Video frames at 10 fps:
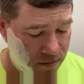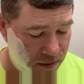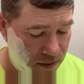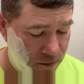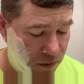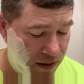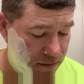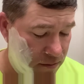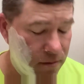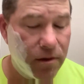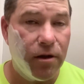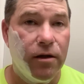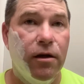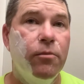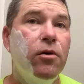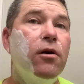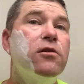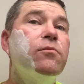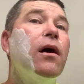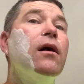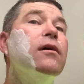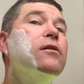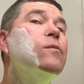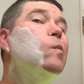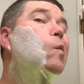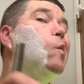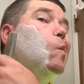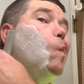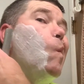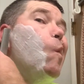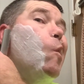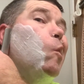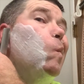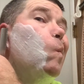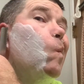and he's waiting. Got a couple cars behind him, and